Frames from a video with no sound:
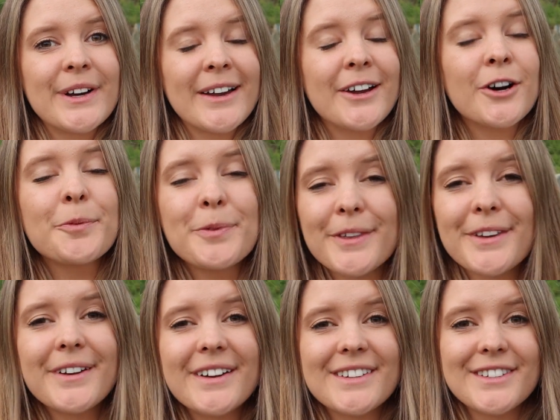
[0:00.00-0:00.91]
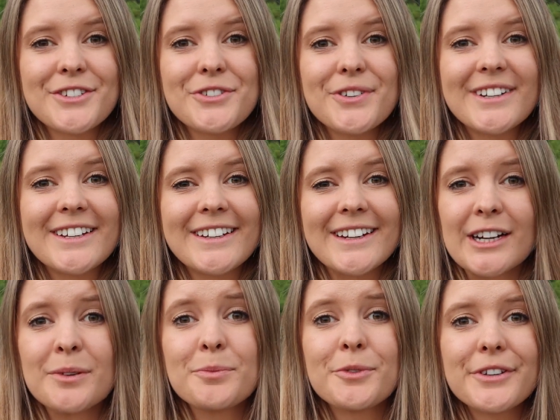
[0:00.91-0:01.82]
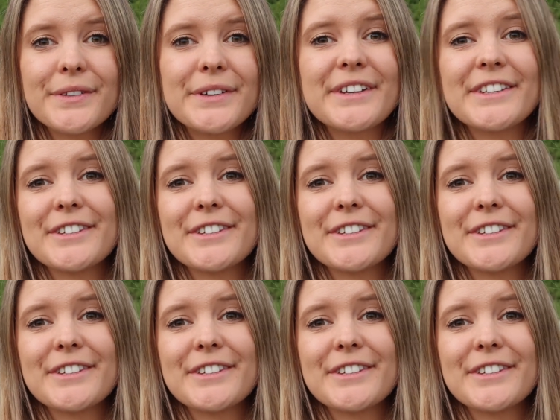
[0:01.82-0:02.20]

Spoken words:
I hope that you guys enjoyed it, and I'm really